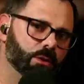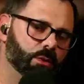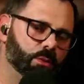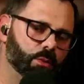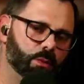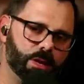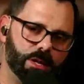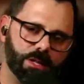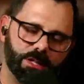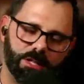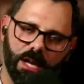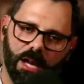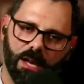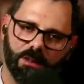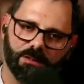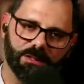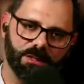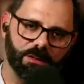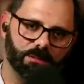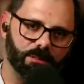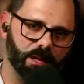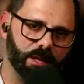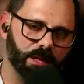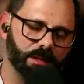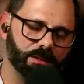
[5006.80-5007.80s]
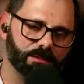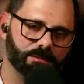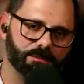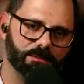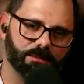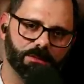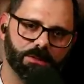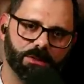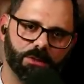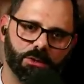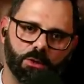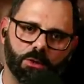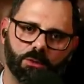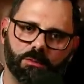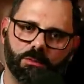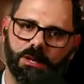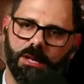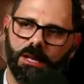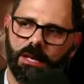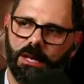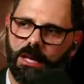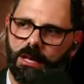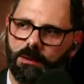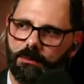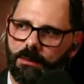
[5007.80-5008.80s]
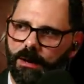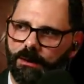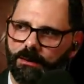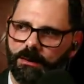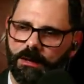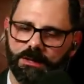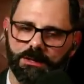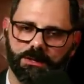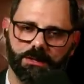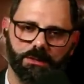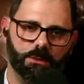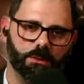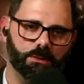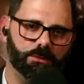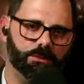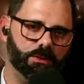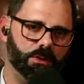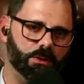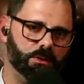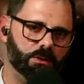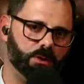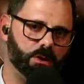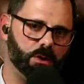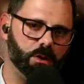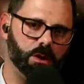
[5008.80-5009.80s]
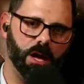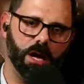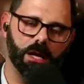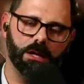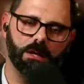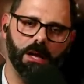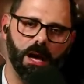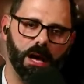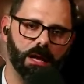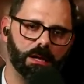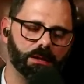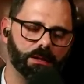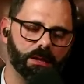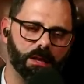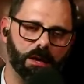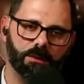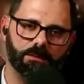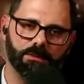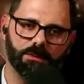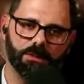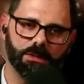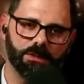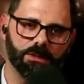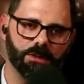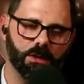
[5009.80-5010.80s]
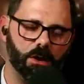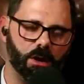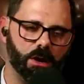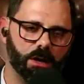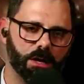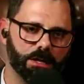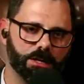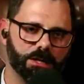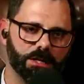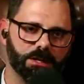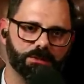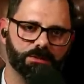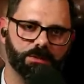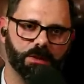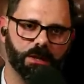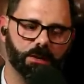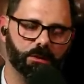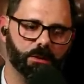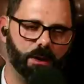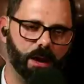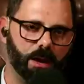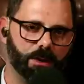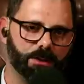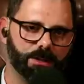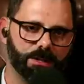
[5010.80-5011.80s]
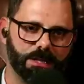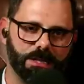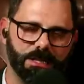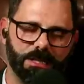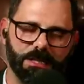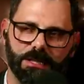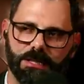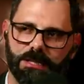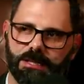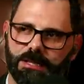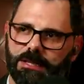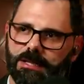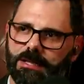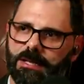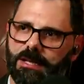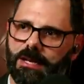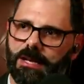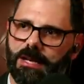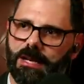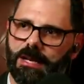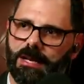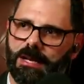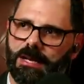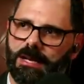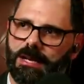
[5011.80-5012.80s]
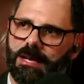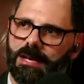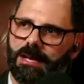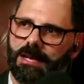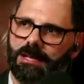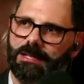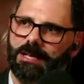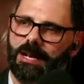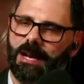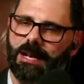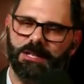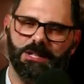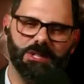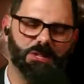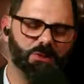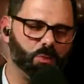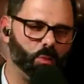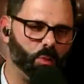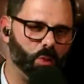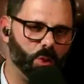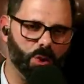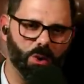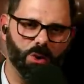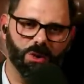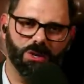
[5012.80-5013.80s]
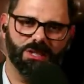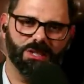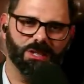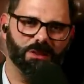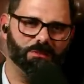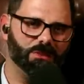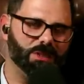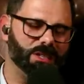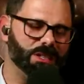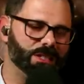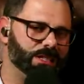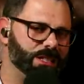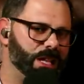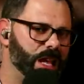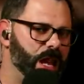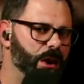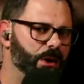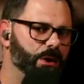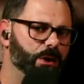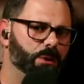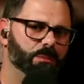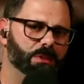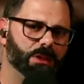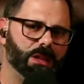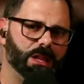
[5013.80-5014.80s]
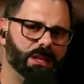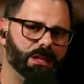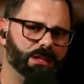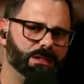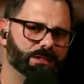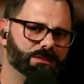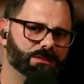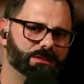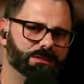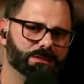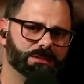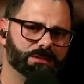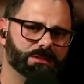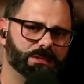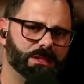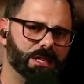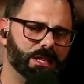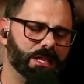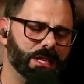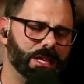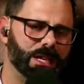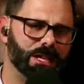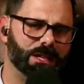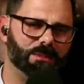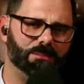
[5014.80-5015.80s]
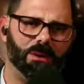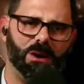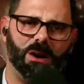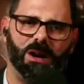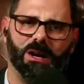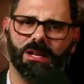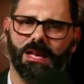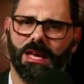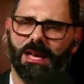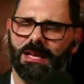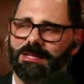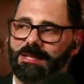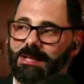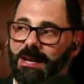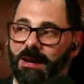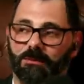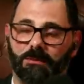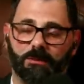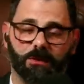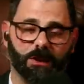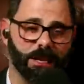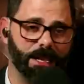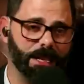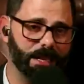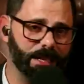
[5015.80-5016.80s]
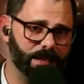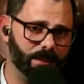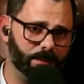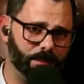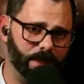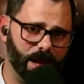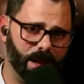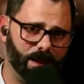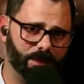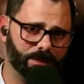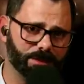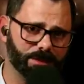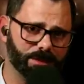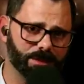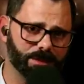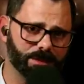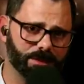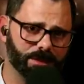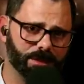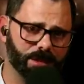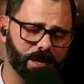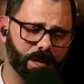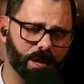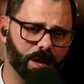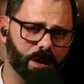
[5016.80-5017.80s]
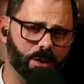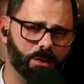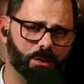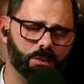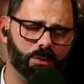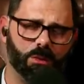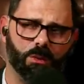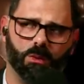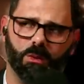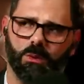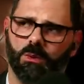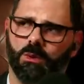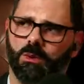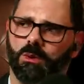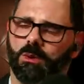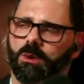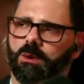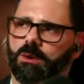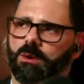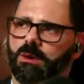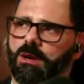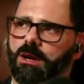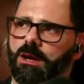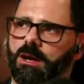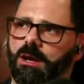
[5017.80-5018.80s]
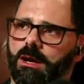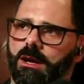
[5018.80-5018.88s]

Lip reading: reach out to me. Shoot me an email. Let's do a phone call. I'd love to talk and just figure out, did I just word something terribly in a podcast that I'm forgetting about, you know, or